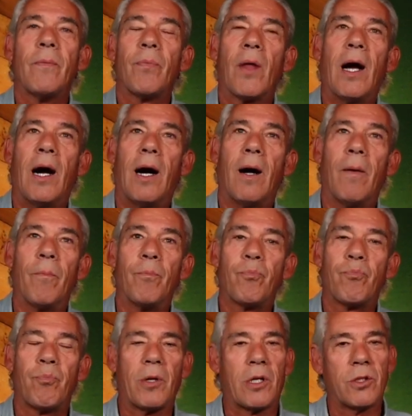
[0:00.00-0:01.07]

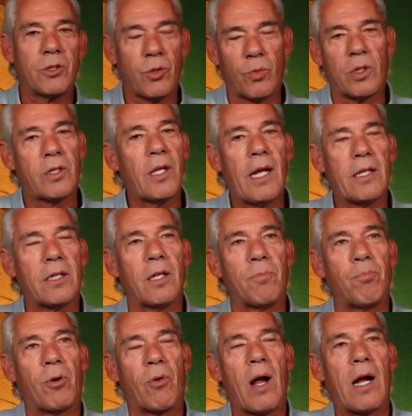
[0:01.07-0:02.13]
Because you would think that
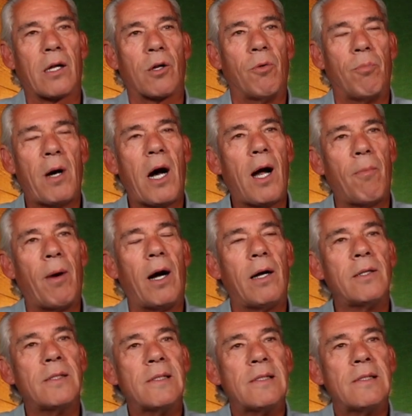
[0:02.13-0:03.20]
Barack Obama,